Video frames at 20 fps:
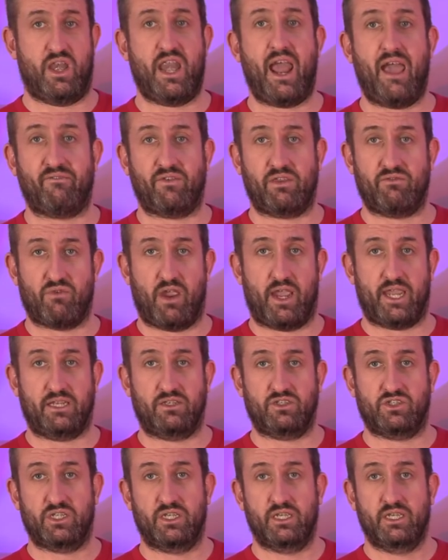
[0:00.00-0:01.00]
Navi
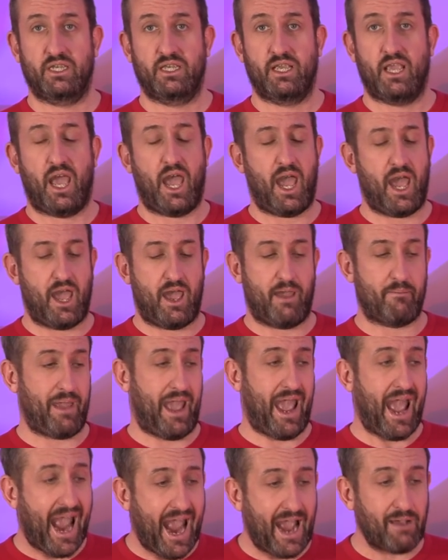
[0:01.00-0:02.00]
range
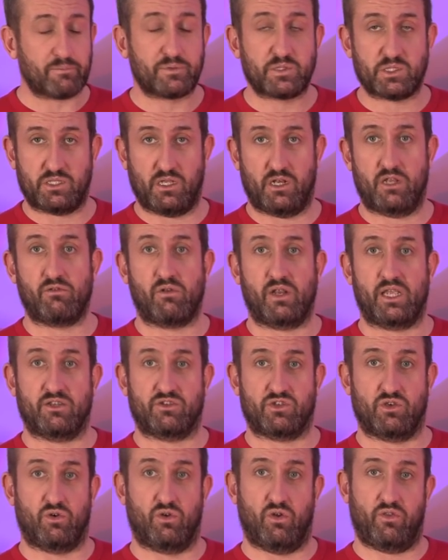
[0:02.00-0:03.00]
absolutely
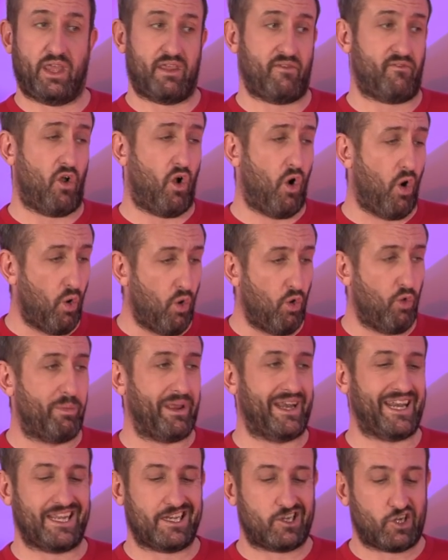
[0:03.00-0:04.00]
adore. They've all
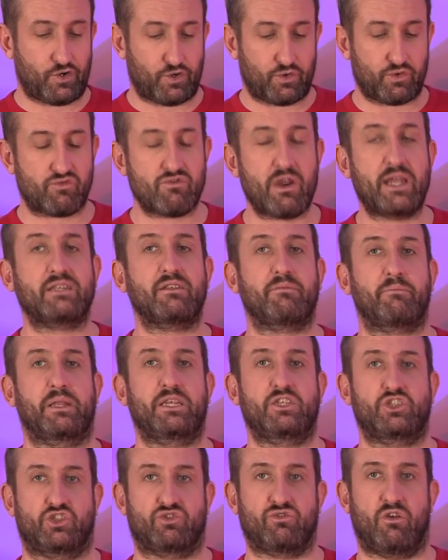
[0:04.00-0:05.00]
been
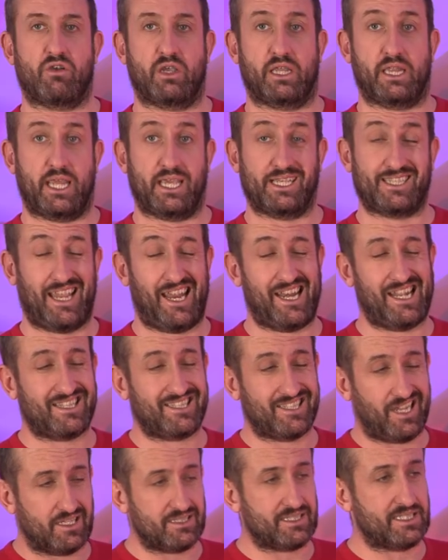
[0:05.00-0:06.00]
incredibly strong in this, and it
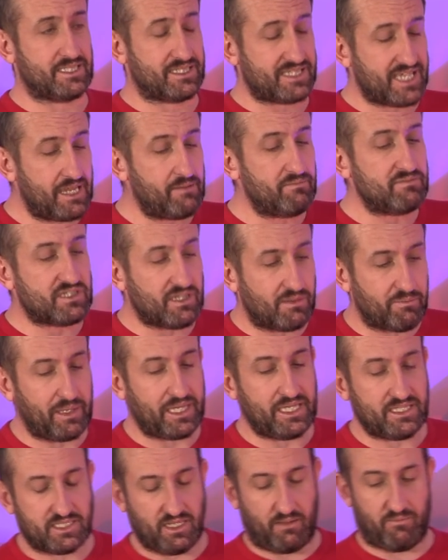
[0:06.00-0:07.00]
does seem to
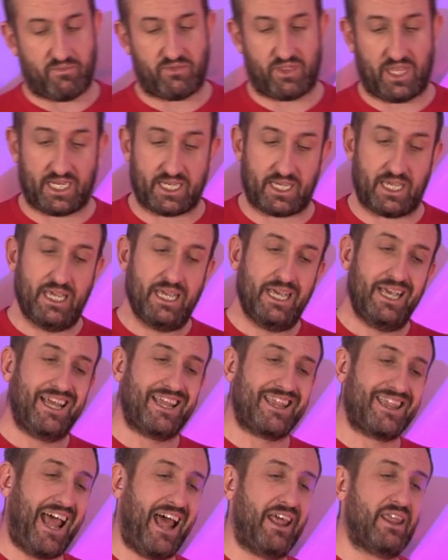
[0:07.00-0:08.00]
be something
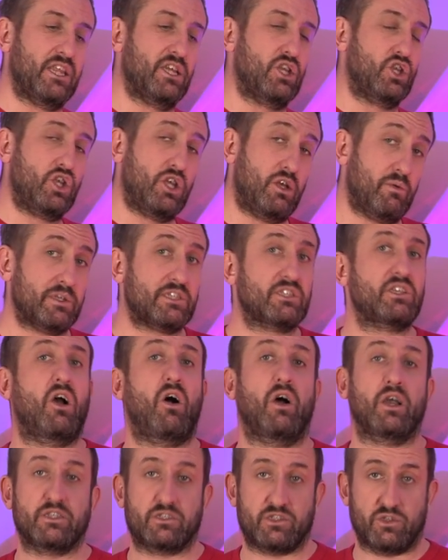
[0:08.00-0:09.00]
that the newer
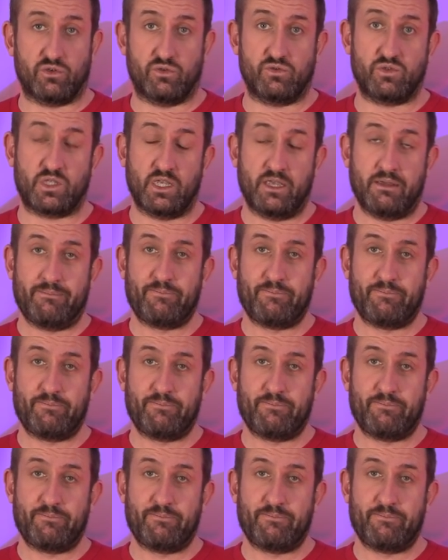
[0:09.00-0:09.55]
titles